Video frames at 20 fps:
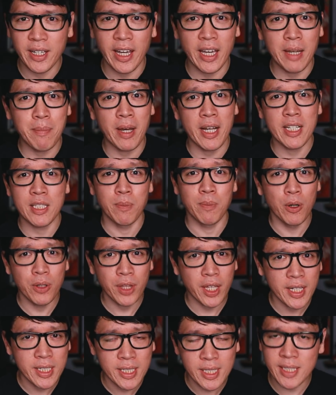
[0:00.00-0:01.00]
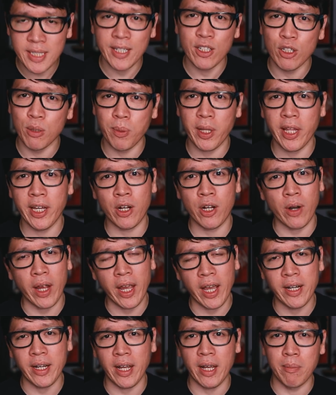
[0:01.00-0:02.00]
the game has both a single player
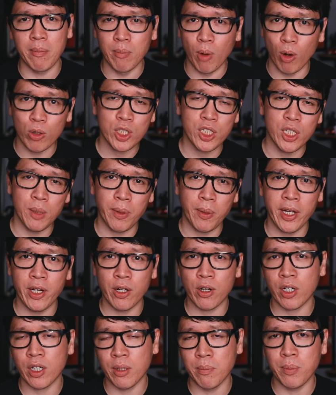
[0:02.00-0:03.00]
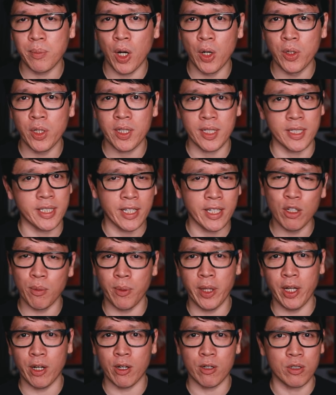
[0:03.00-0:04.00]
and a multiplayer component. The single
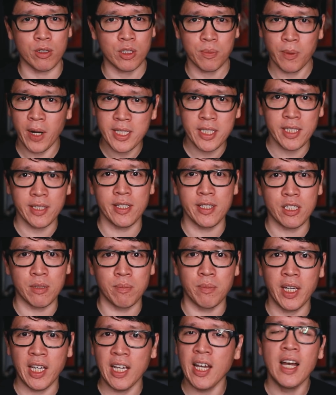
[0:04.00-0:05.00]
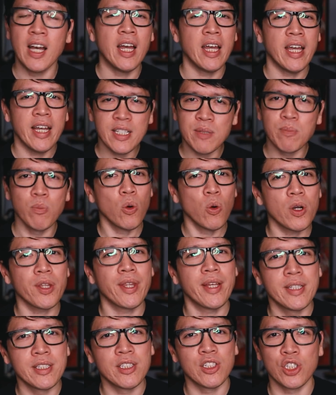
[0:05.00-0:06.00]
player, surprisingly to me, is more
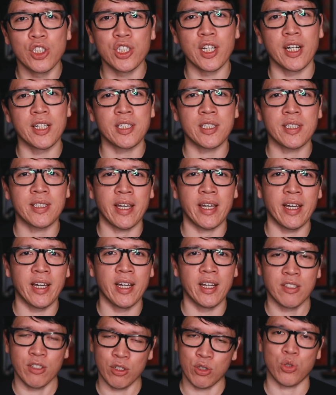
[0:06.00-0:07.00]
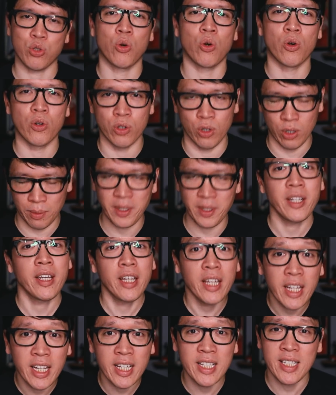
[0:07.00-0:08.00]
than just a tutorial. I mean,
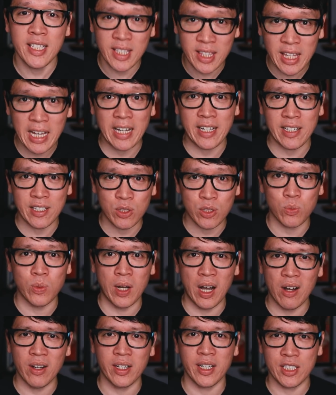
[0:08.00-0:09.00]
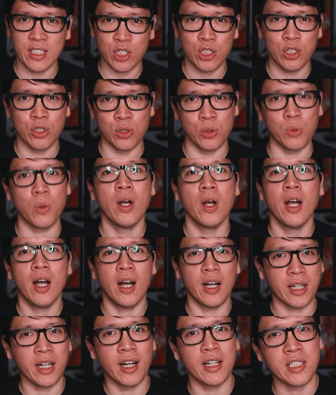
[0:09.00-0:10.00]
it is that as well. It gets you
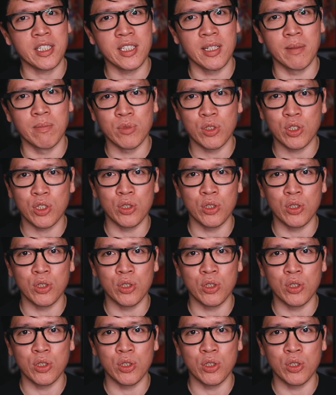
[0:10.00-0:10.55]
accustomed